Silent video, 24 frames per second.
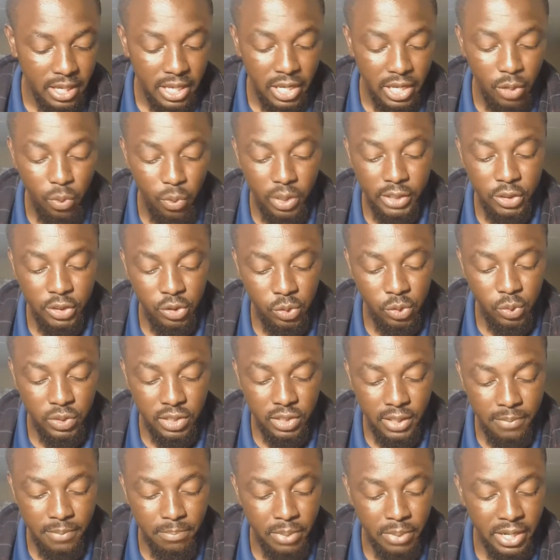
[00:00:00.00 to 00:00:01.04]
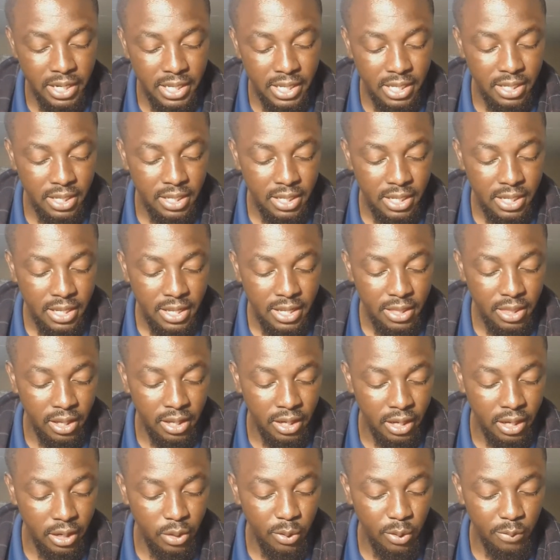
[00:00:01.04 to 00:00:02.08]
He was used in breeding
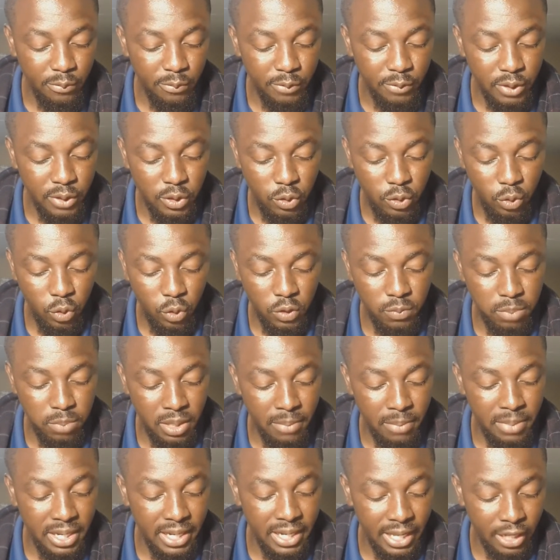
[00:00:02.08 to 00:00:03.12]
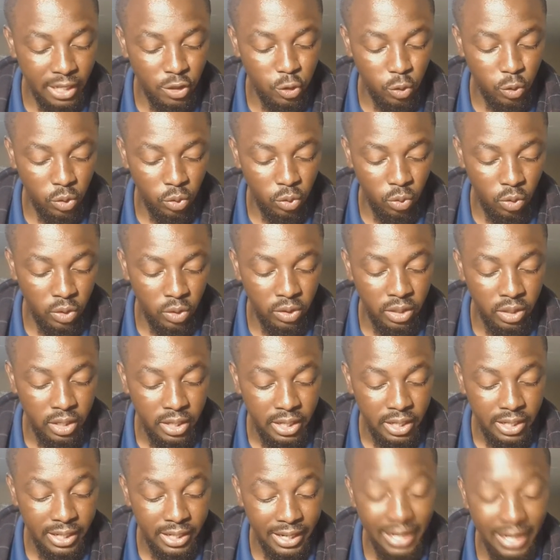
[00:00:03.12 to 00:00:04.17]
the herd of first cross Brahman X Shorthorn
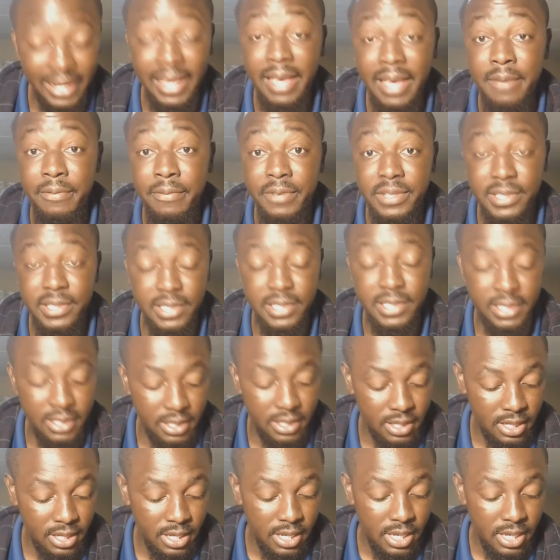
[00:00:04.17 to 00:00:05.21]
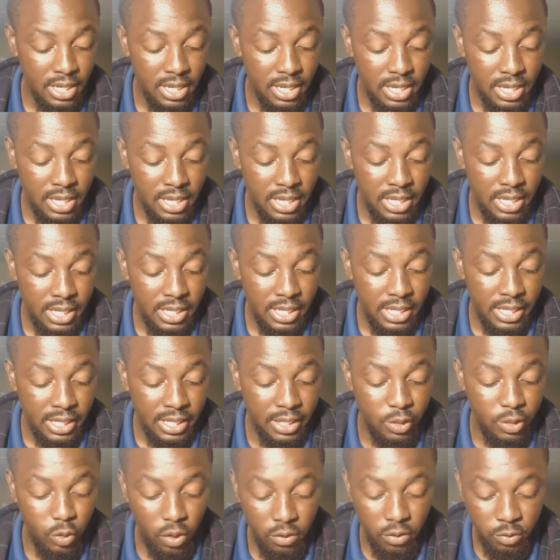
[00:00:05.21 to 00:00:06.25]
red heifers.
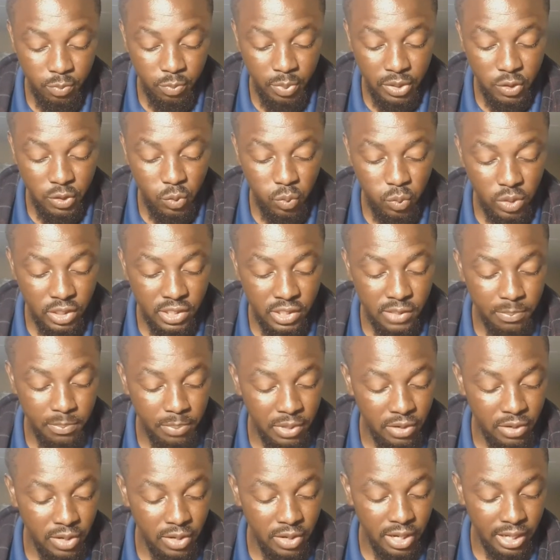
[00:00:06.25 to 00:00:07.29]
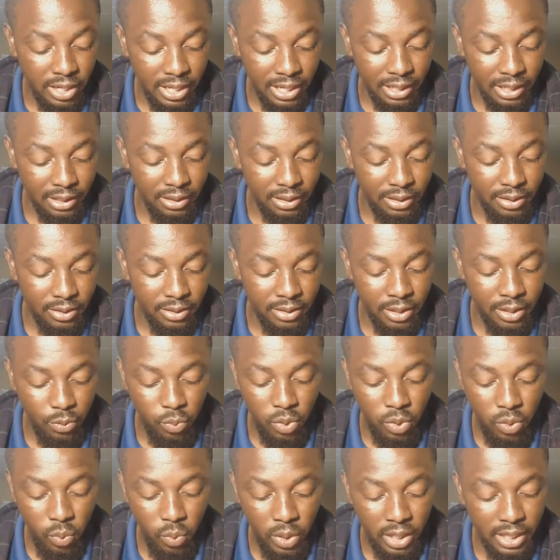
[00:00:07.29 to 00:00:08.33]
His offsprings were superior cattle that
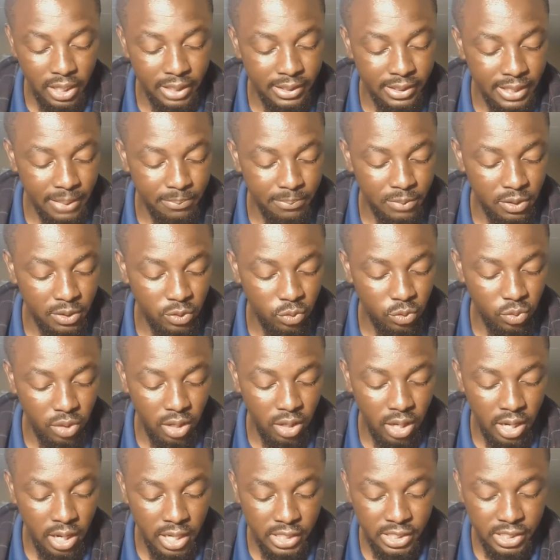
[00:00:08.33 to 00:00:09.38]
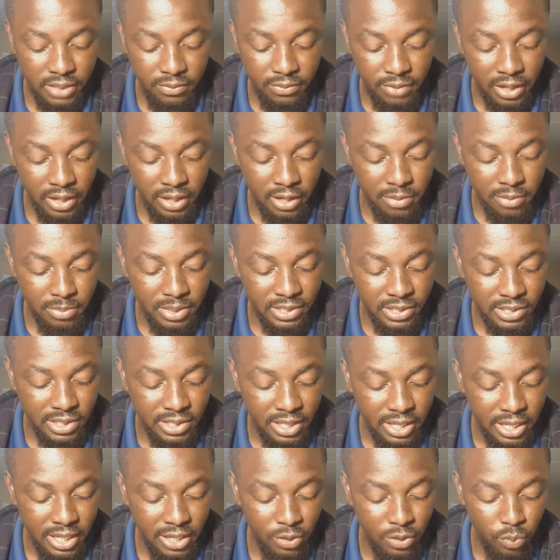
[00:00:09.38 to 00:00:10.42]
were well adapted to the harsh
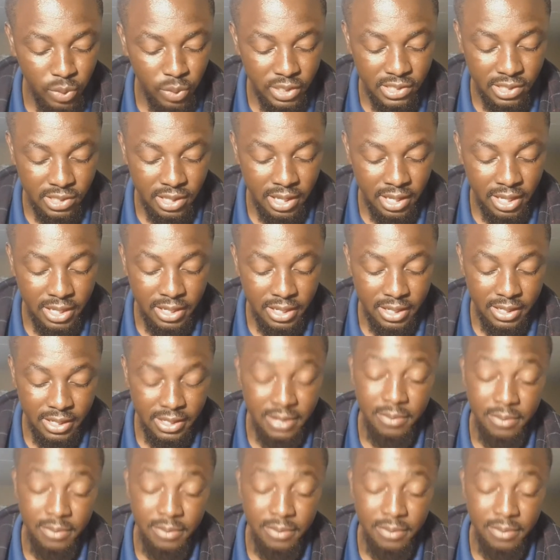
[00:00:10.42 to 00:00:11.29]
environments in which they